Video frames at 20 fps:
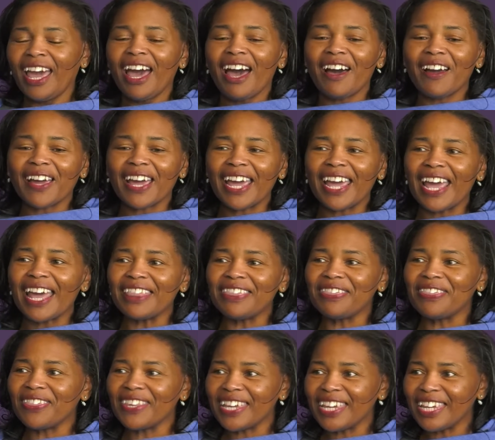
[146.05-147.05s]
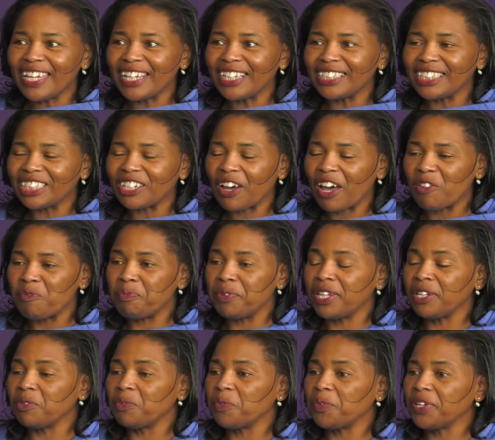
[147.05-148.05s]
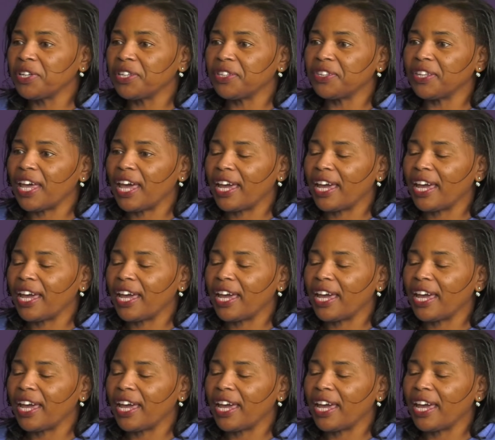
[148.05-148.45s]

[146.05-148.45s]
Okay, and then, so I've been with